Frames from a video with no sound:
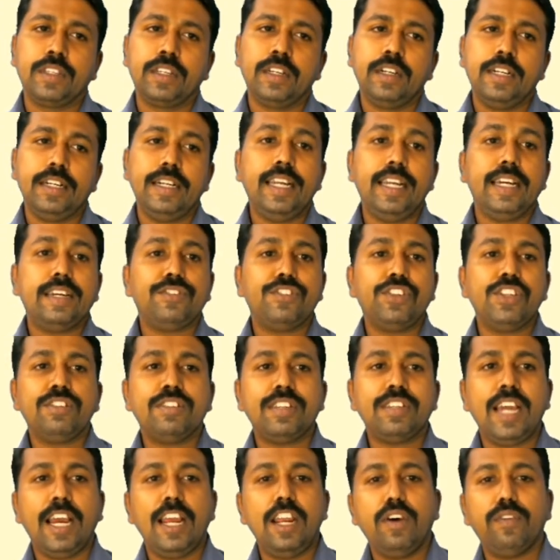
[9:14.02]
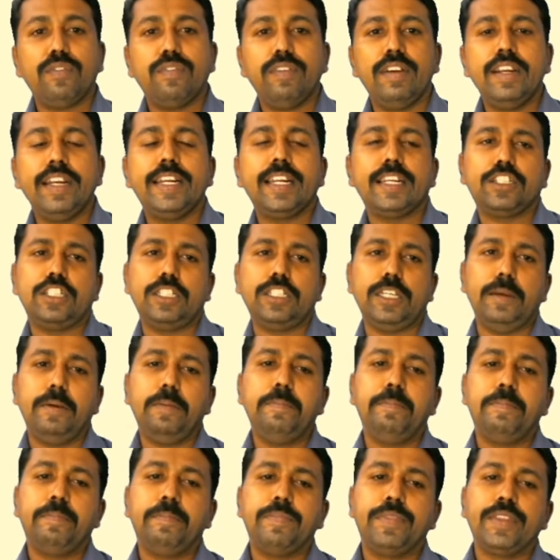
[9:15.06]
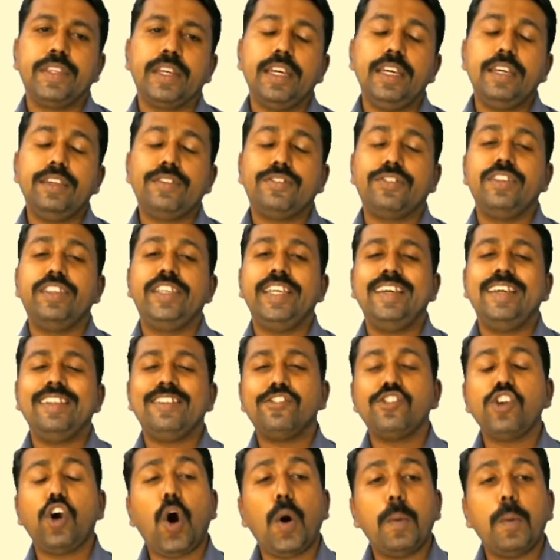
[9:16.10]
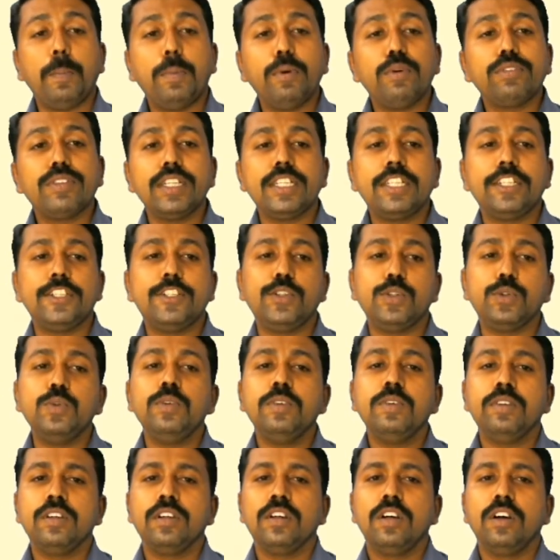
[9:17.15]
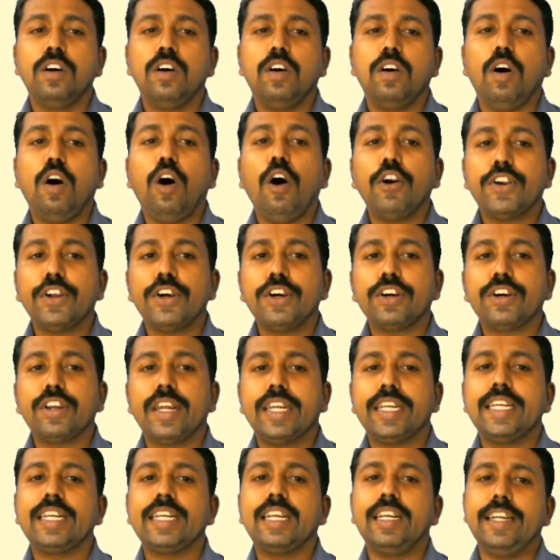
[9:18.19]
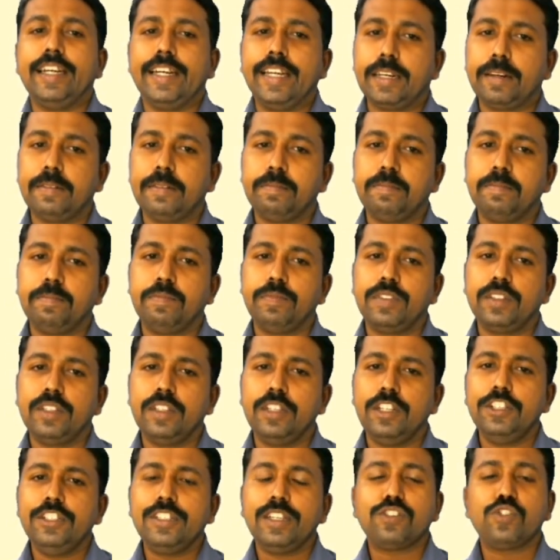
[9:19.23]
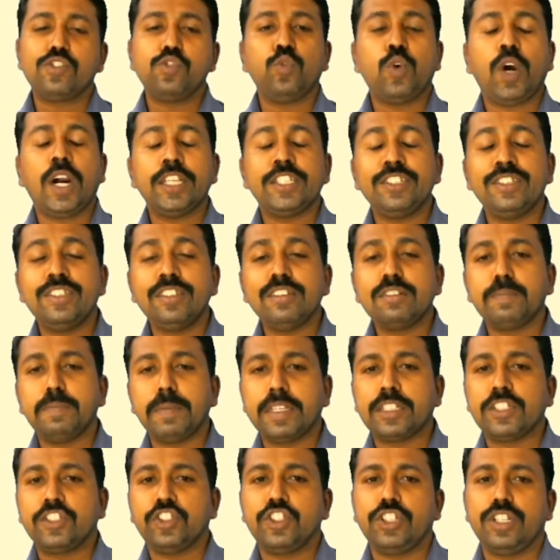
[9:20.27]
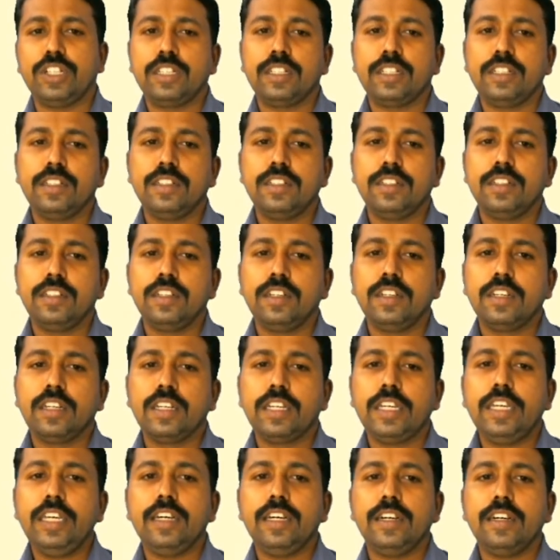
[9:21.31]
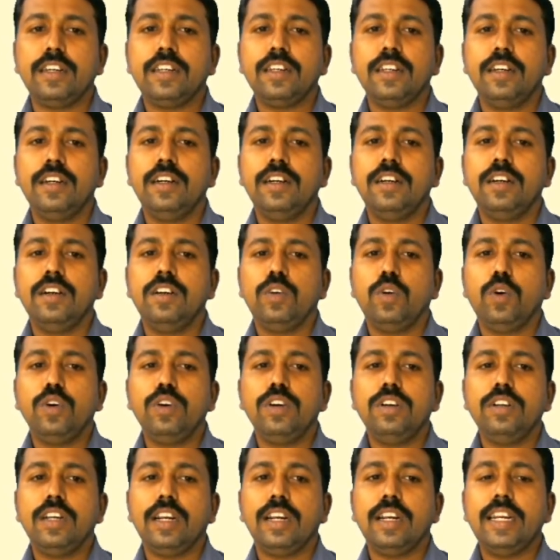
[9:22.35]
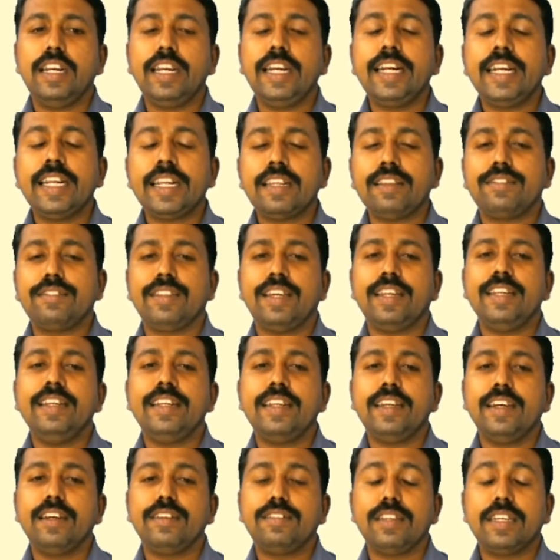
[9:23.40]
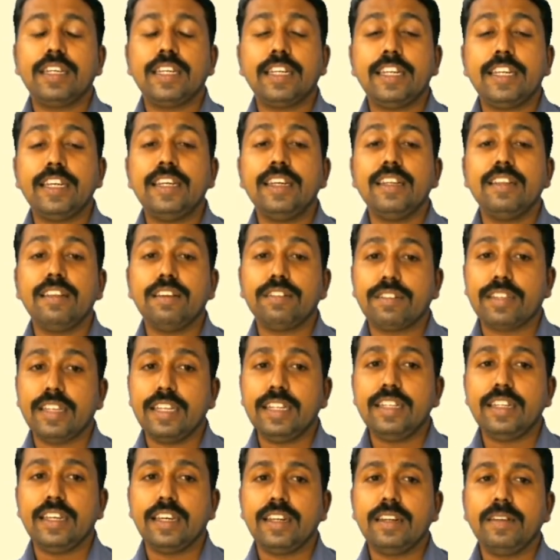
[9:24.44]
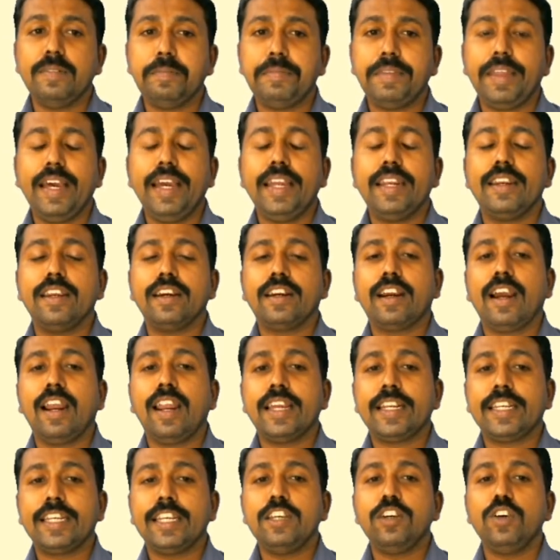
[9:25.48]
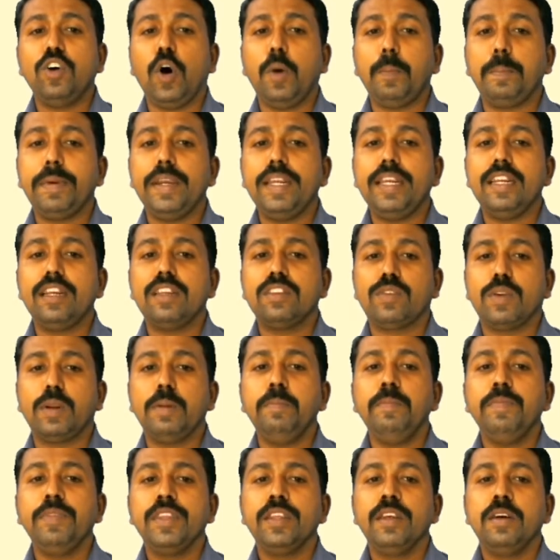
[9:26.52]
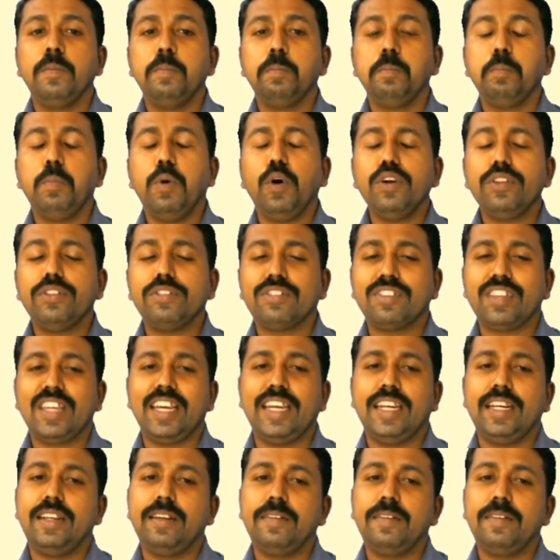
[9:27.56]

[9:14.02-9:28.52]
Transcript: Next style of leadership is just opposite to autocratic leader. You just watch this picture. Here, one leader is sitting in the center and collecting opinions from both sides,